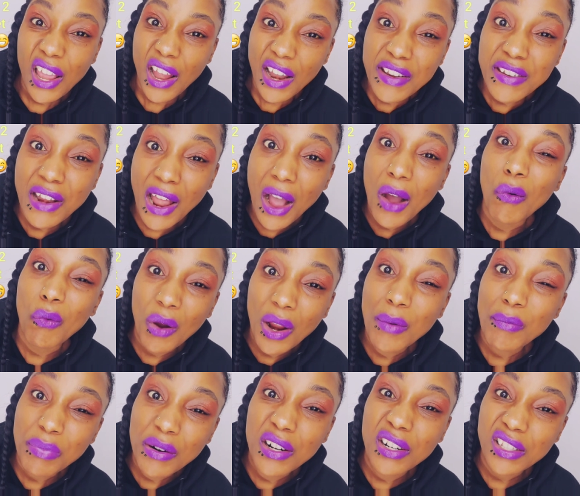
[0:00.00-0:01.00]
Not one
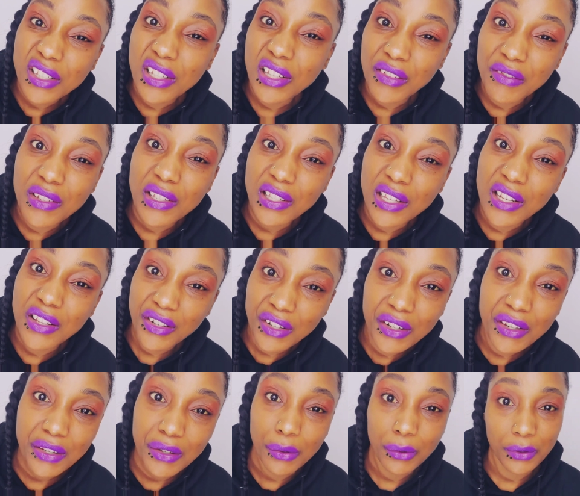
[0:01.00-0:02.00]
person even said you're
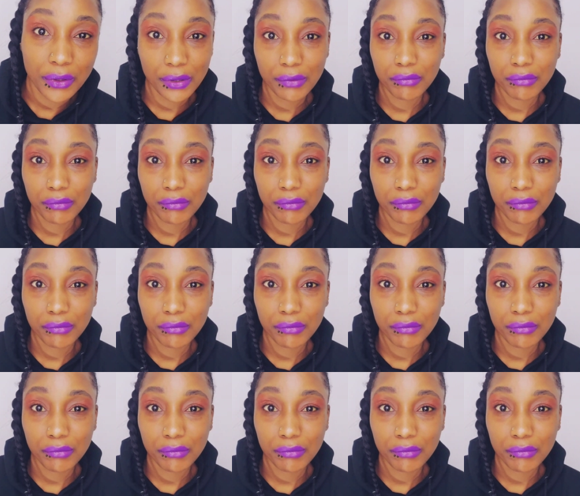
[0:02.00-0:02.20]
cute.